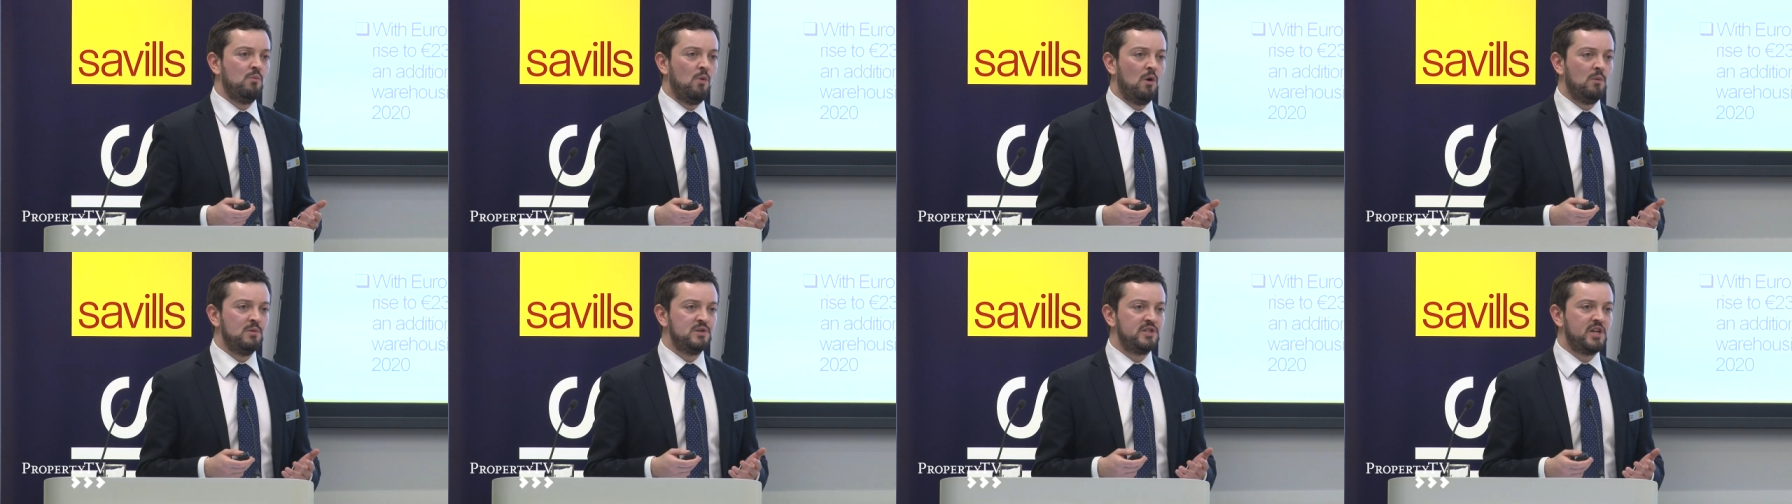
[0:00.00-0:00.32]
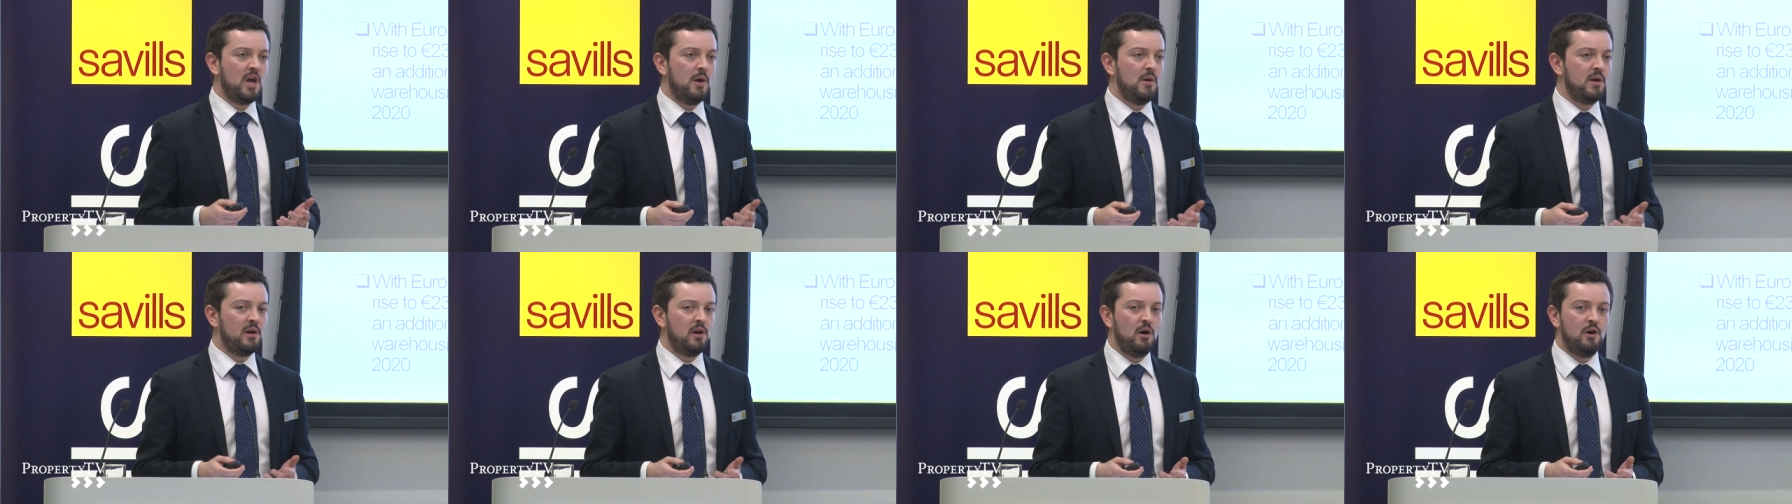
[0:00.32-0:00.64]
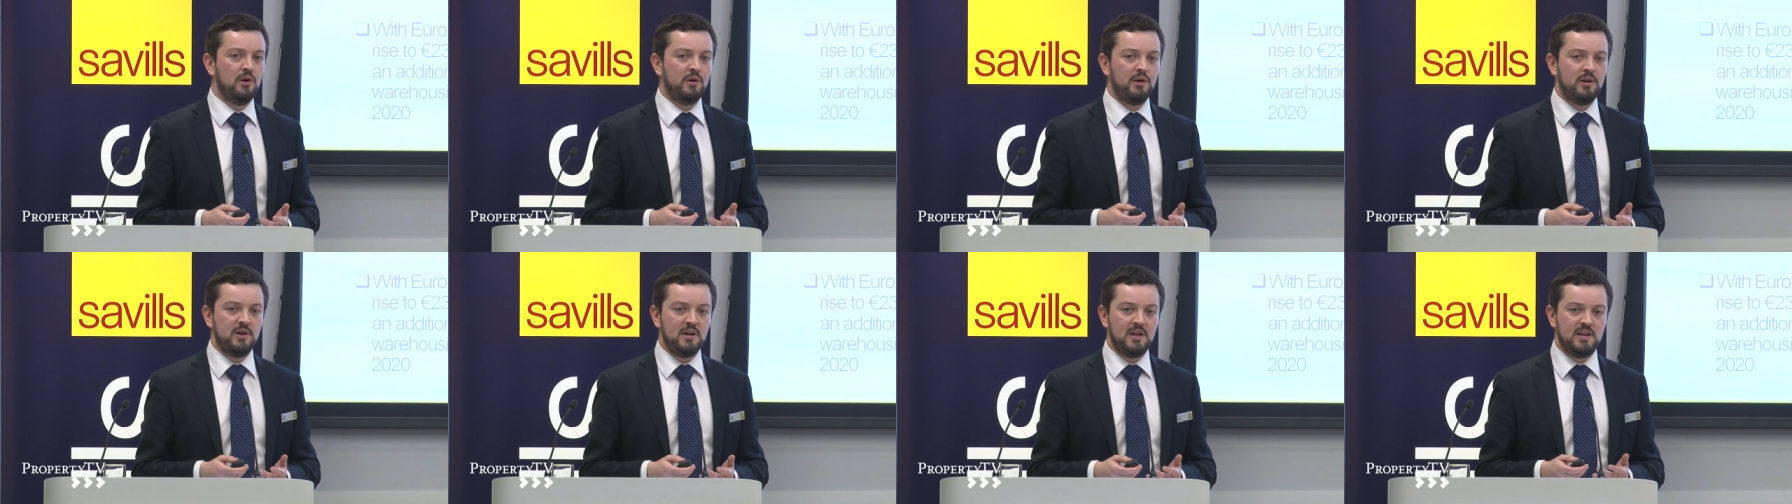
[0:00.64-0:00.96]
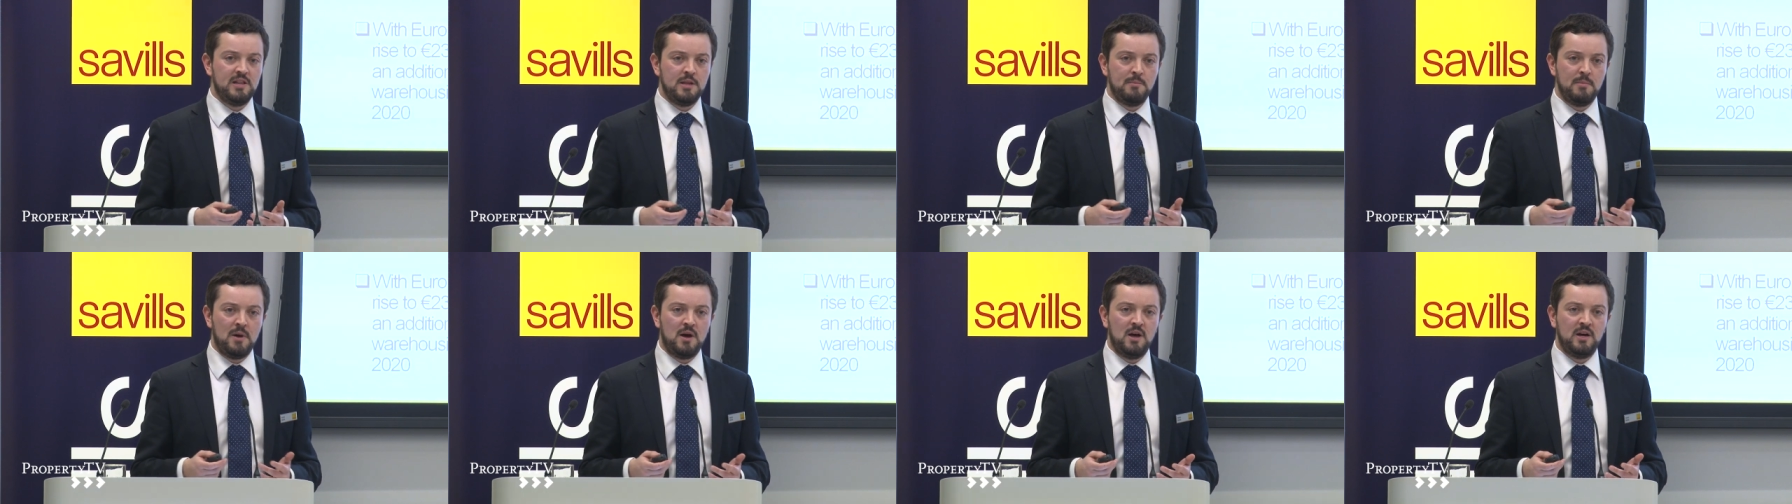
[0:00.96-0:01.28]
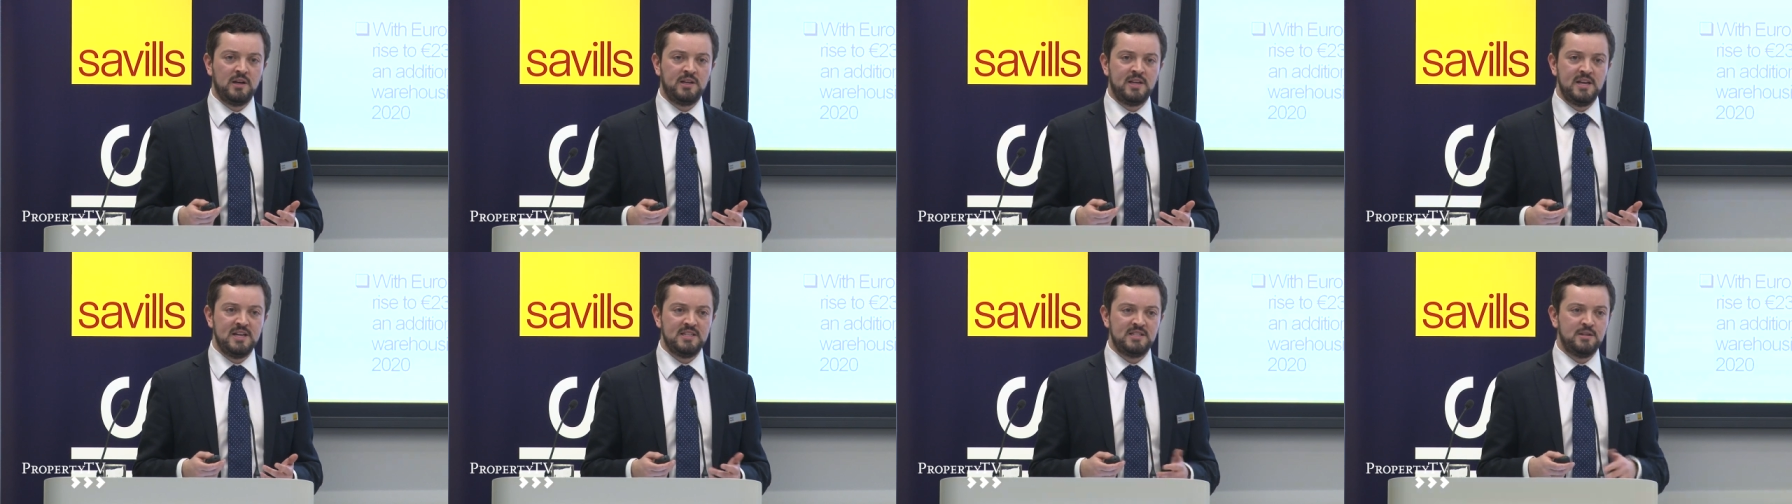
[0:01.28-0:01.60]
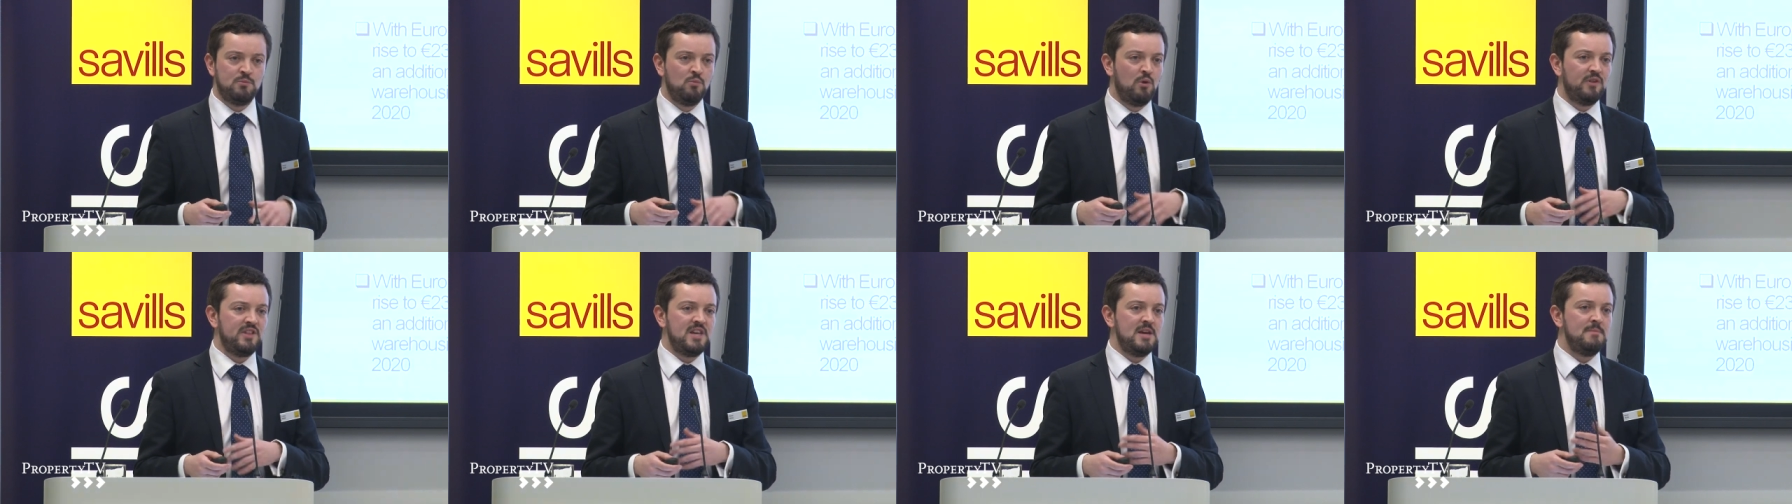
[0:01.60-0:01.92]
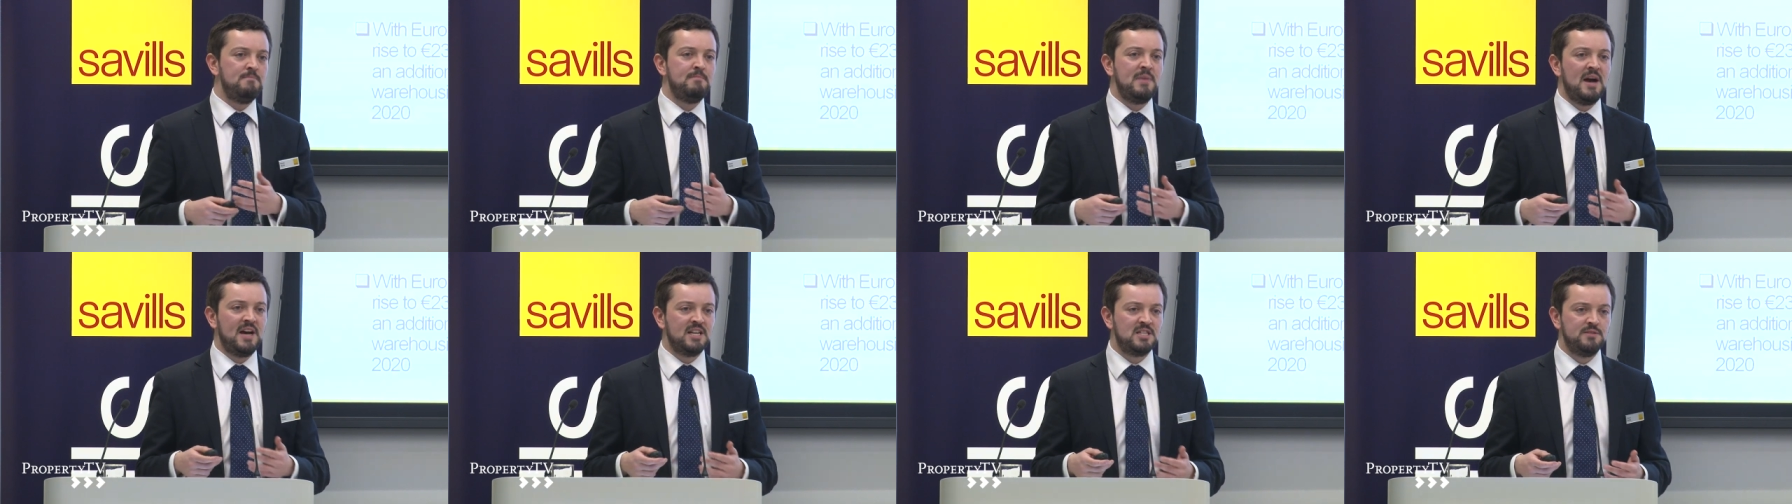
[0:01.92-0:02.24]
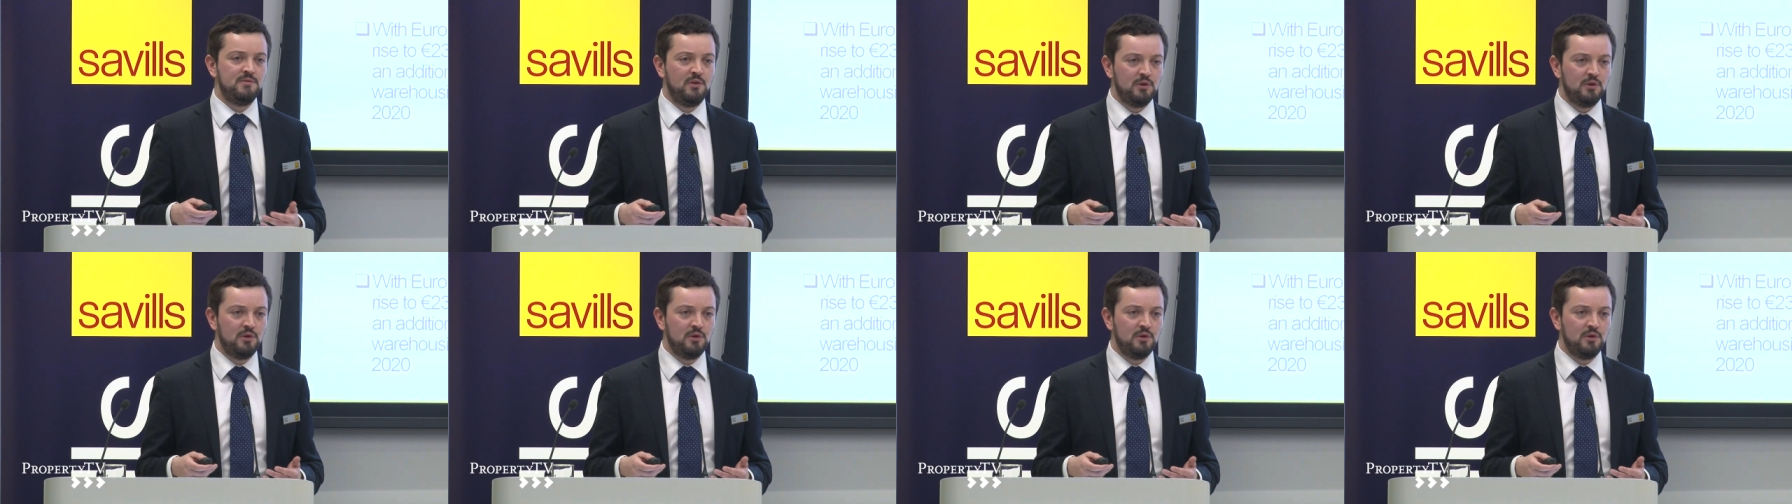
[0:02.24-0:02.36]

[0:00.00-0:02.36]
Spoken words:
what was going on in the market and what the impact